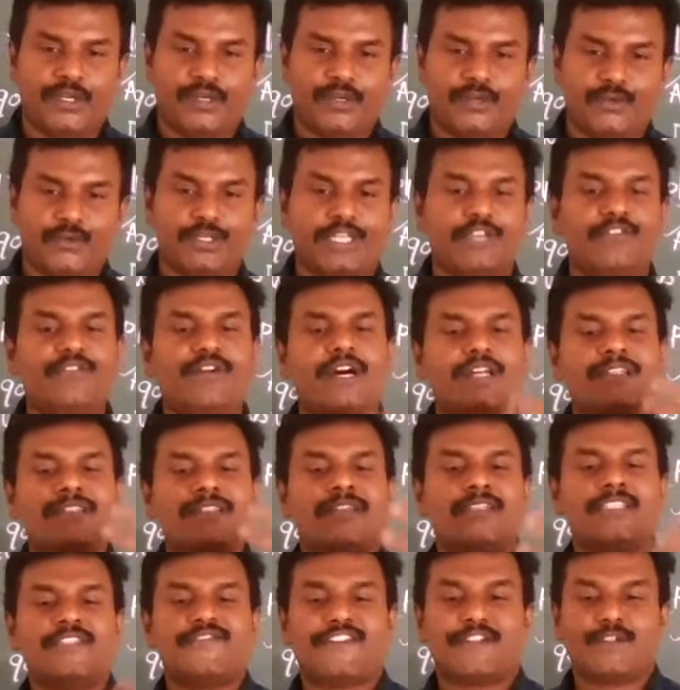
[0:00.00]
To give
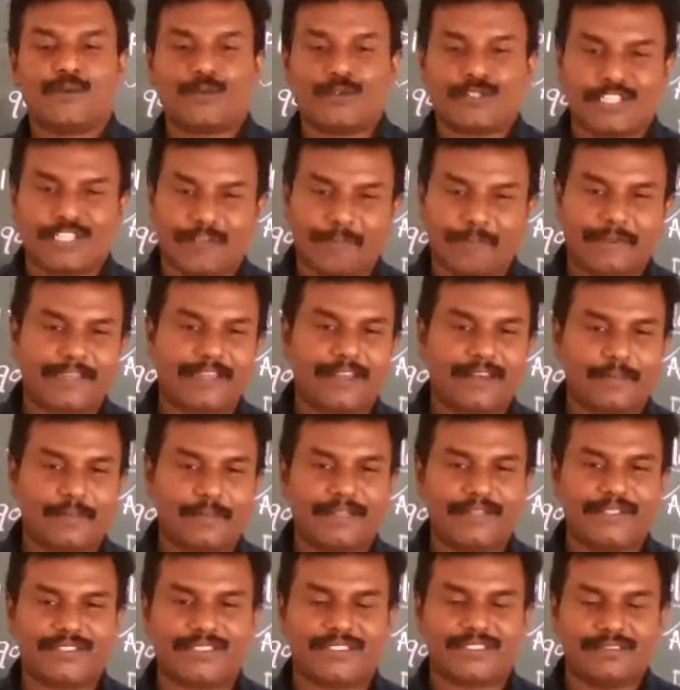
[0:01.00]
answers for those typical
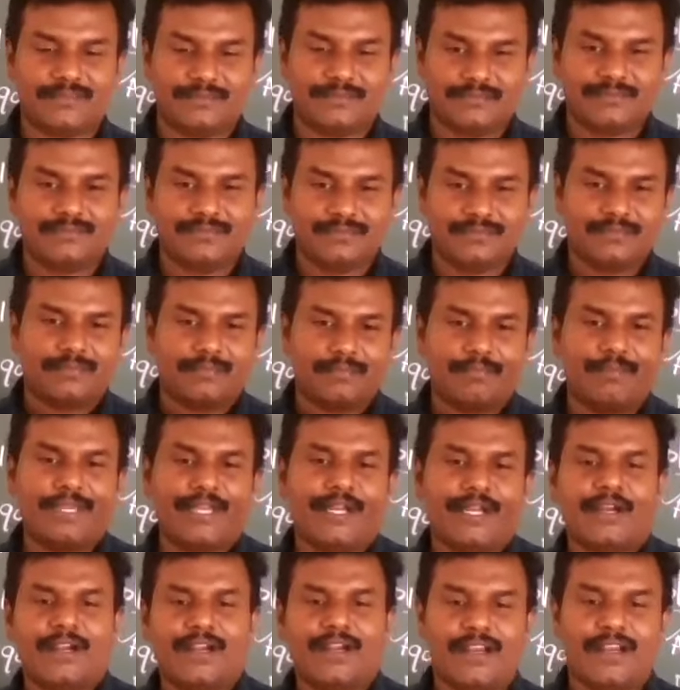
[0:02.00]
bits
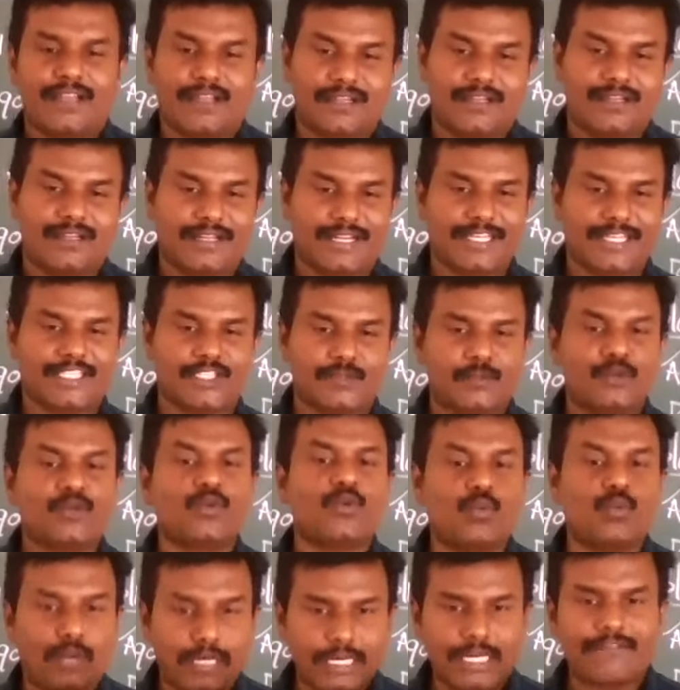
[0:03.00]
beyond
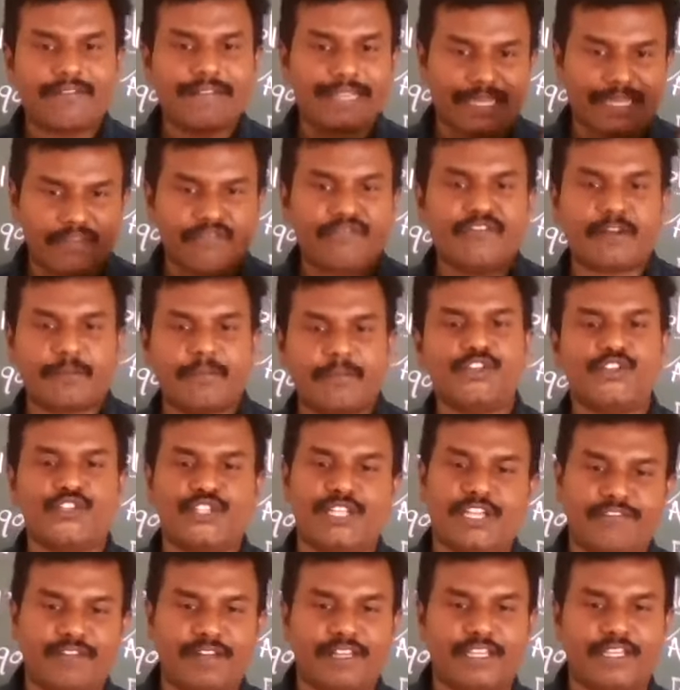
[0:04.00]
textbook, whatever the
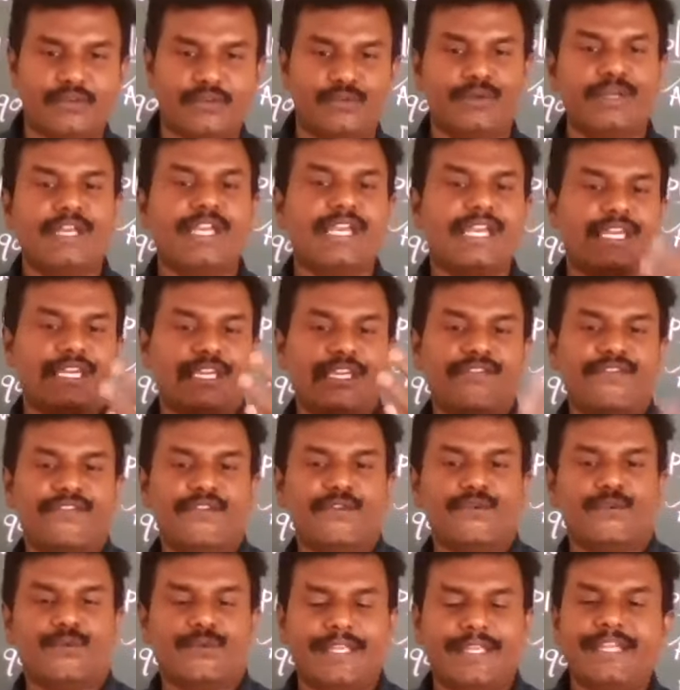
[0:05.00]
information I will give,
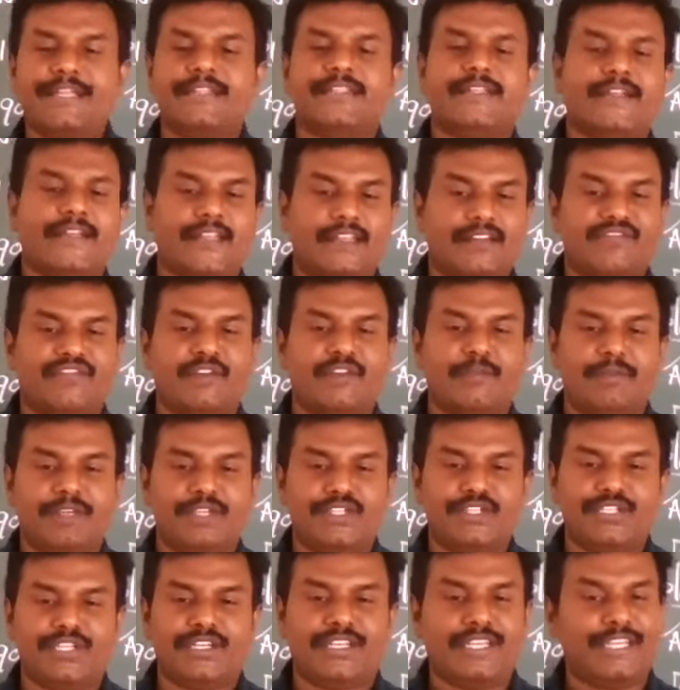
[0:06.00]
if you read that
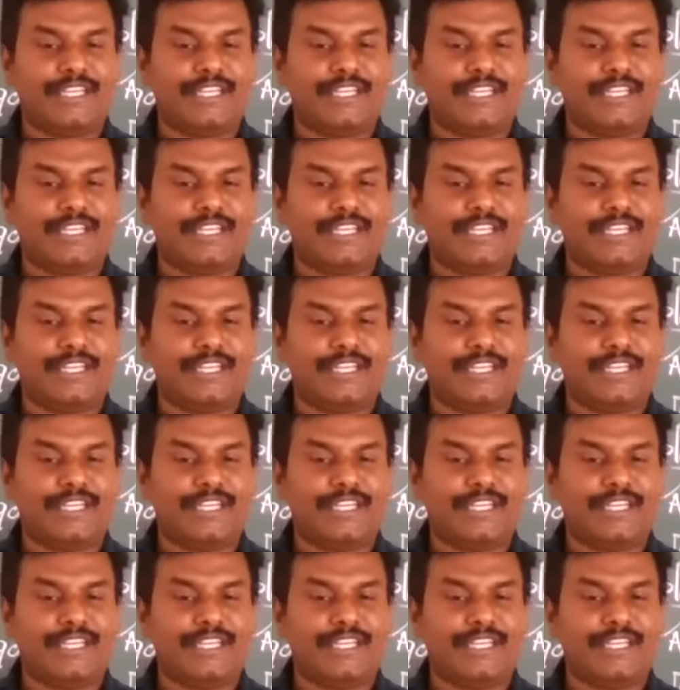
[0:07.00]
information,